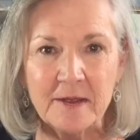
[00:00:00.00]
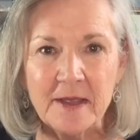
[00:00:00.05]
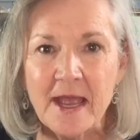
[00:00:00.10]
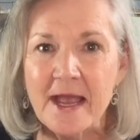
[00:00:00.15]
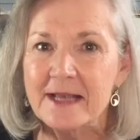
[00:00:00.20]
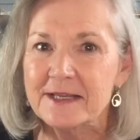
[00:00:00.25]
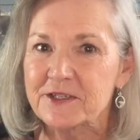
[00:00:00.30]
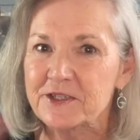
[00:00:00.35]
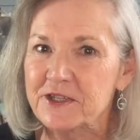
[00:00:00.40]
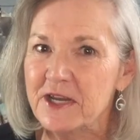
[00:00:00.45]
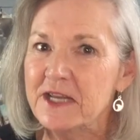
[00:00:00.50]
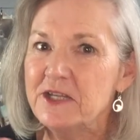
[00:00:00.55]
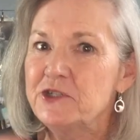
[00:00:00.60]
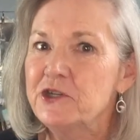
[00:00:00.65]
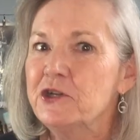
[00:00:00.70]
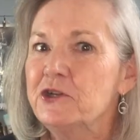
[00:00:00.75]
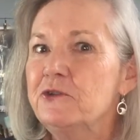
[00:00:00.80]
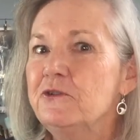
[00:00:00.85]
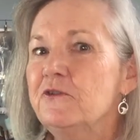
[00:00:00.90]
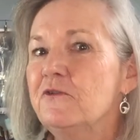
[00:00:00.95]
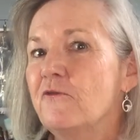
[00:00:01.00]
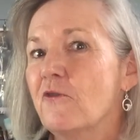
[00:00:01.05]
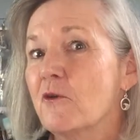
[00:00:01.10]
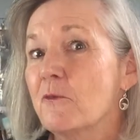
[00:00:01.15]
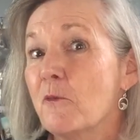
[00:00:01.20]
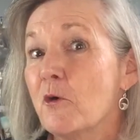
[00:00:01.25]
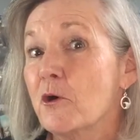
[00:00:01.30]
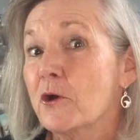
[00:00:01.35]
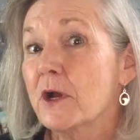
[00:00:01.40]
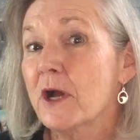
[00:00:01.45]
Stay tuned for
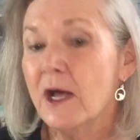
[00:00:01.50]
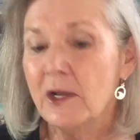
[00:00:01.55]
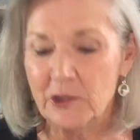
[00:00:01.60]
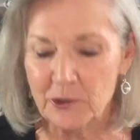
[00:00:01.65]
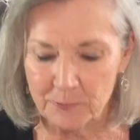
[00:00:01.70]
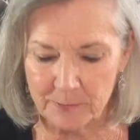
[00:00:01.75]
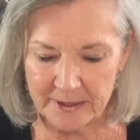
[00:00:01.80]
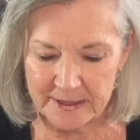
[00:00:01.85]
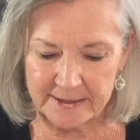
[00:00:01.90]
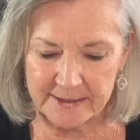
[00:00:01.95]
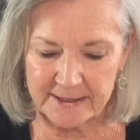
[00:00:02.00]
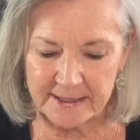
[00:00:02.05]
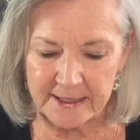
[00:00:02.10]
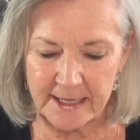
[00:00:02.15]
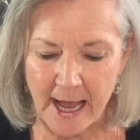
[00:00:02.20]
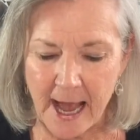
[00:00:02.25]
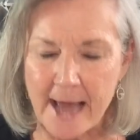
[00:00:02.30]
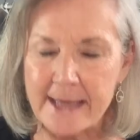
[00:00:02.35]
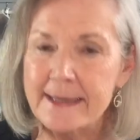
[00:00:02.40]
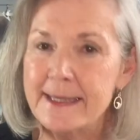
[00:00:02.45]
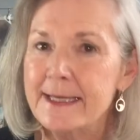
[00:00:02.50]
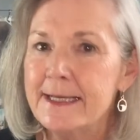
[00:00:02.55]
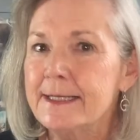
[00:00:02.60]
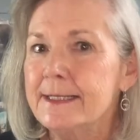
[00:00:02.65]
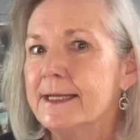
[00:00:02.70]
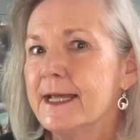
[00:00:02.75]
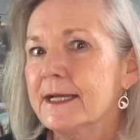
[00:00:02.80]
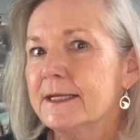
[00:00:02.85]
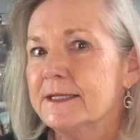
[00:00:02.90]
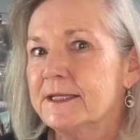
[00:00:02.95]
more color mixing. I think
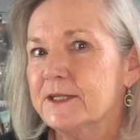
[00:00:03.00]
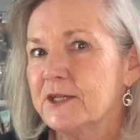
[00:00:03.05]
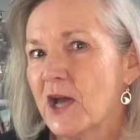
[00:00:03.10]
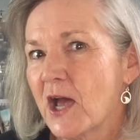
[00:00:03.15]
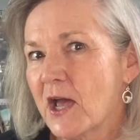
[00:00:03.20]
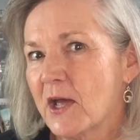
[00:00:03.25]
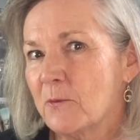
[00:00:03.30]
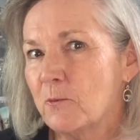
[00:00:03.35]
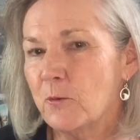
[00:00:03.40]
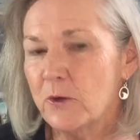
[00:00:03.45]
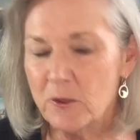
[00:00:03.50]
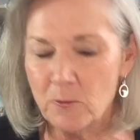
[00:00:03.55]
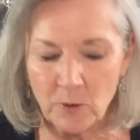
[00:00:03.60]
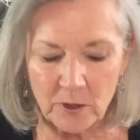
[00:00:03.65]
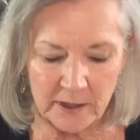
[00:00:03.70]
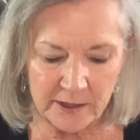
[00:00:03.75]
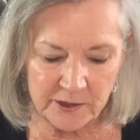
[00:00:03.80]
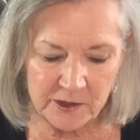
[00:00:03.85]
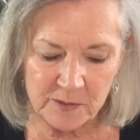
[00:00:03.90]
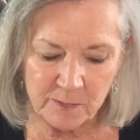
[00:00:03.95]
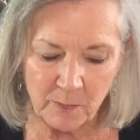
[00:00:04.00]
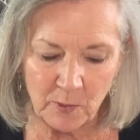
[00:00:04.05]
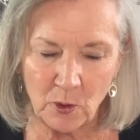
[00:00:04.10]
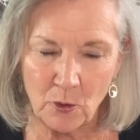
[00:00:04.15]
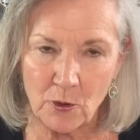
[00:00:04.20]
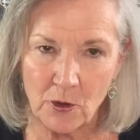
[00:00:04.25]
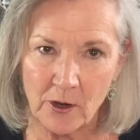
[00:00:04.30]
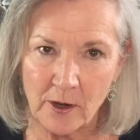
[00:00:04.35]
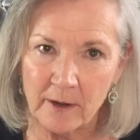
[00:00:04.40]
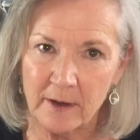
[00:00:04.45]
next time we will
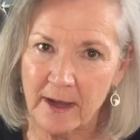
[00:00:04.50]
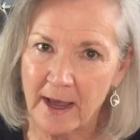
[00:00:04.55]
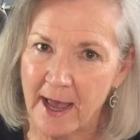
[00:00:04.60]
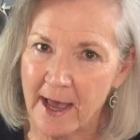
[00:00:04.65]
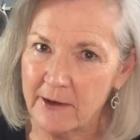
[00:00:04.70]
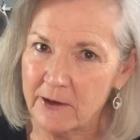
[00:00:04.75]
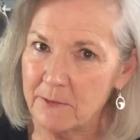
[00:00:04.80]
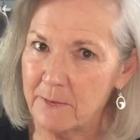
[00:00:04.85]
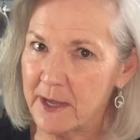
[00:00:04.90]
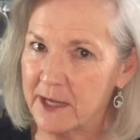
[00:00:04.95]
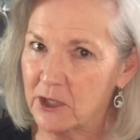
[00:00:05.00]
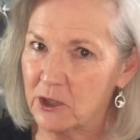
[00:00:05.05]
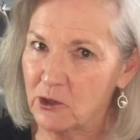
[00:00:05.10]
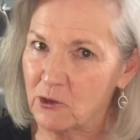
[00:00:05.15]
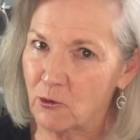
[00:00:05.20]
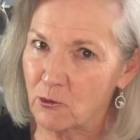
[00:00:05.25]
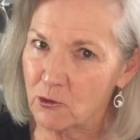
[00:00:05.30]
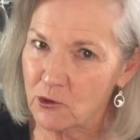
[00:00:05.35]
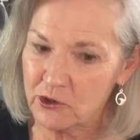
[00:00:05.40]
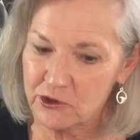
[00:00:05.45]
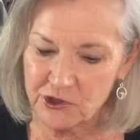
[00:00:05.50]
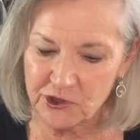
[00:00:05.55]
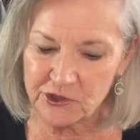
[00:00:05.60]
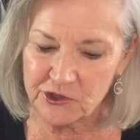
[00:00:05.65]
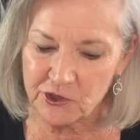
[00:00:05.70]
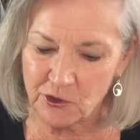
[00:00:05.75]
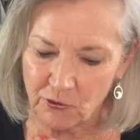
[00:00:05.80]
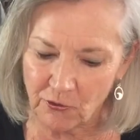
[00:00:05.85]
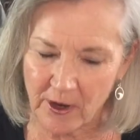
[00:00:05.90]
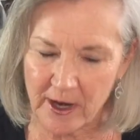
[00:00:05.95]
explore how to make gorgeous
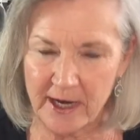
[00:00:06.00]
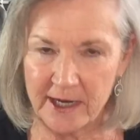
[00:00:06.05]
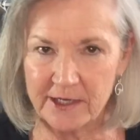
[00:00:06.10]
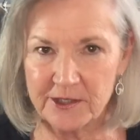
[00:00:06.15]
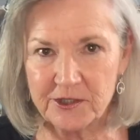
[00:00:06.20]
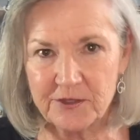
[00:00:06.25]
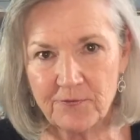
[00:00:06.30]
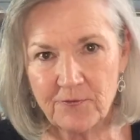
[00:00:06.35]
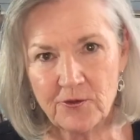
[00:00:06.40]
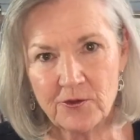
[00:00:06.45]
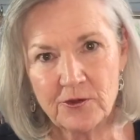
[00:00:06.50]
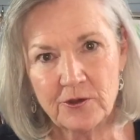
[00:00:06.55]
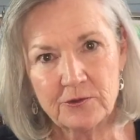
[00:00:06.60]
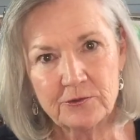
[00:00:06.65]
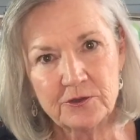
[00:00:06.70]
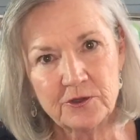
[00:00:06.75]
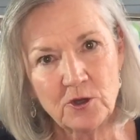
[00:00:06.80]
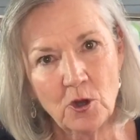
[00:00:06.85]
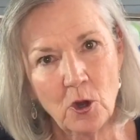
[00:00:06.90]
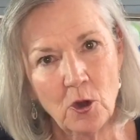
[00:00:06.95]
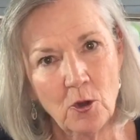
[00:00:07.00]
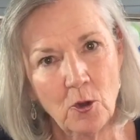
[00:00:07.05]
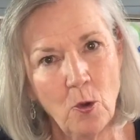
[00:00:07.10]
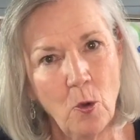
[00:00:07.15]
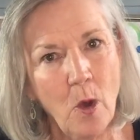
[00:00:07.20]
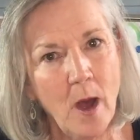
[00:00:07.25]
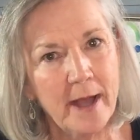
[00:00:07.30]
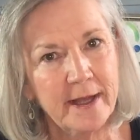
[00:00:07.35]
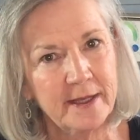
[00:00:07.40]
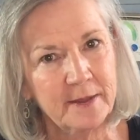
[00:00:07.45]
grays for those
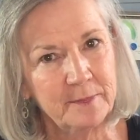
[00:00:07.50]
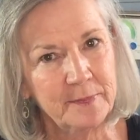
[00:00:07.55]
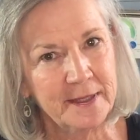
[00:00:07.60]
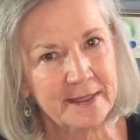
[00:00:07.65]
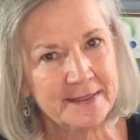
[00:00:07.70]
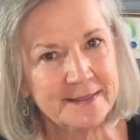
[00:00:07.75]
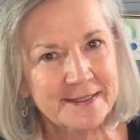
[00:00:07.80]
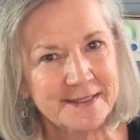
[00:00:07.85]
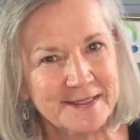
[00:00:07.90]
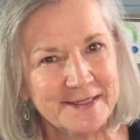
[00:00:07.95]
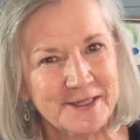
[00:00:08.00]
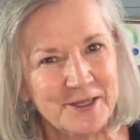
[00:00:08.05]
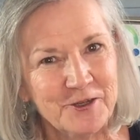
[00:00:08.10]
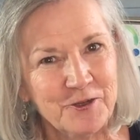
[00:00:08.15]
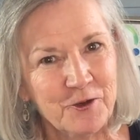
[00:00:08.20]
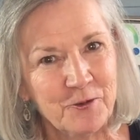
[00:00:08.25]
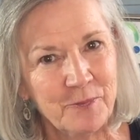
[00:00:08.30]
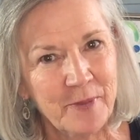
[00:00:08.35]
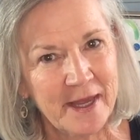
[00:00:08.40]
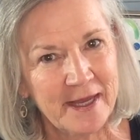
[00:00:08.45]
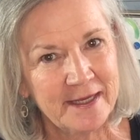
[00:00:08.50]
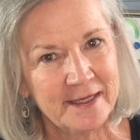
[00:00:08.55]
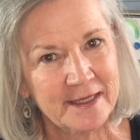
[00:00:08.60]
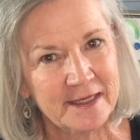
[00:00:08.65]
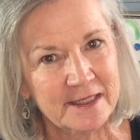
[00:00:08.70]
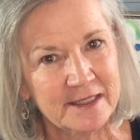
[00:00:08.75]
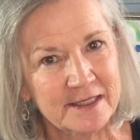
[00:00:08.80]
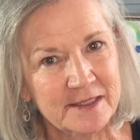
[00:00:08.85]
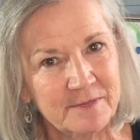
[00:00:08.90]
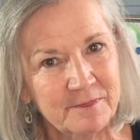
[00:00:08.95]
quiet places in your
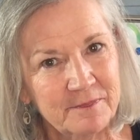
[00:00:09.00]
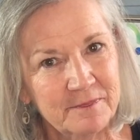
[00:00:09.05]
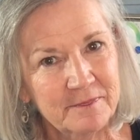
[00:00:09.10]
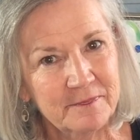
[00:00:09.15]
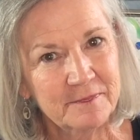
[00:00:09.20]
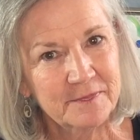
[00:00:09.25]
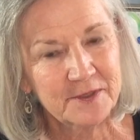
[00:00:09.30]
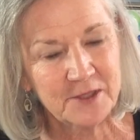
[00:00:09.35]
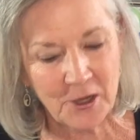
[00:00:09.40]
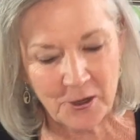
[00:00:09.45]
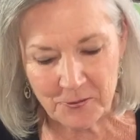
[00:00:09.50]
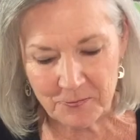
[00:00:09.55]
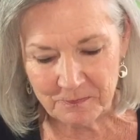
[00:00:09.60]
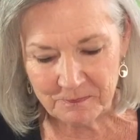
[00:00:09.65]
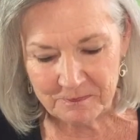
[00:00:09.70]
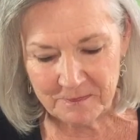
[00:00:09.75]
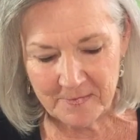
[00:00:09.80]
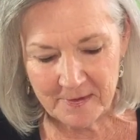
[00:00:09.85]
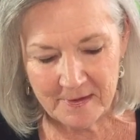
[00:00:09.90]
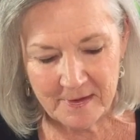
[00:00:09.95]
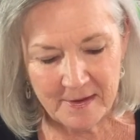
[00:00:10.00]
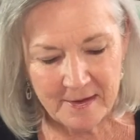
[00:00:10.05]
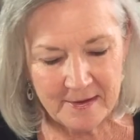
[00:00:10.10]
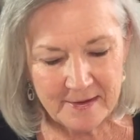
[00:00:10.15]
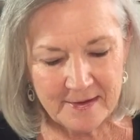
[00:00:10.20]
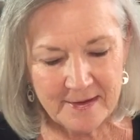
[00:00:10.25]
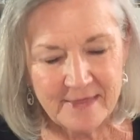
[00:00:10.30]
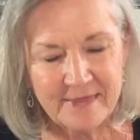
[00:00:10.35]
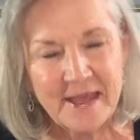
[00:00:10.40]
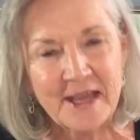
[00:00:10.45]
paintings. So
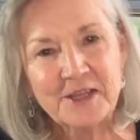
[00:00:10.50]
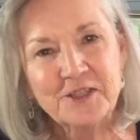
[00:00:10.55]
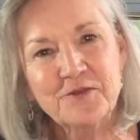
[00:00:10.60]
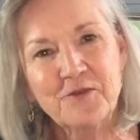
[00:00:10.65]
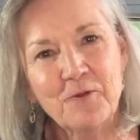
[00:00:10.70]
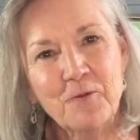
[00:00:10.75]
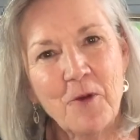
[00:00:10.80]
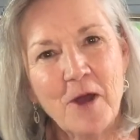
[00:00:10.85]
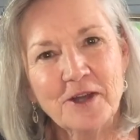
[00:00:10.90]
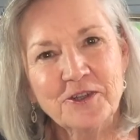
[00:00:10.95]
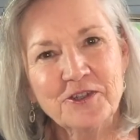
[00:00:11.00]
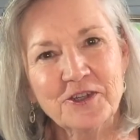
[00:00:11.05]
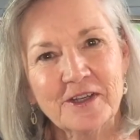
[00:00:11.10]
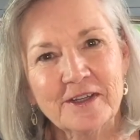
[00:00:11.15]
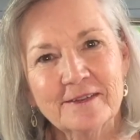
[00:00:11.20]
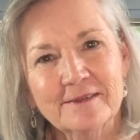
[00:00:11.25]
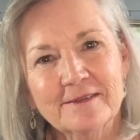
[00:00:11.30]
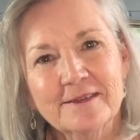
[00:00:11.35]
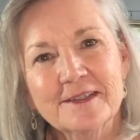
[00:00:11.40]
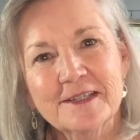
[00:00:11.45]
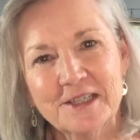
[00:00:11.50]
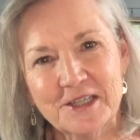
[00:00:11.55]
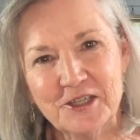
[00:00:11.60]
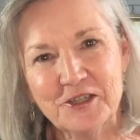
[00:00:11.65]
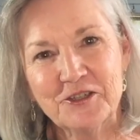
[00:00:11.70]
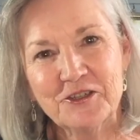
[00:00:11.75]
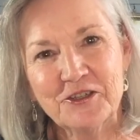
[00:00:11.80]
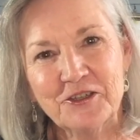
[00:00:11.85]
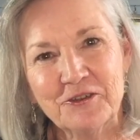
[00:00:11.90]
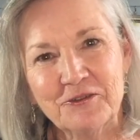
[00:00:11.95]
Thanks for watching. See you
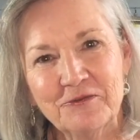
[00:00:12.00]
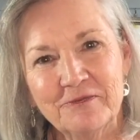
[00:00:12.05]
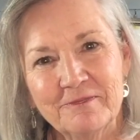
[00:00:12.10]
soon.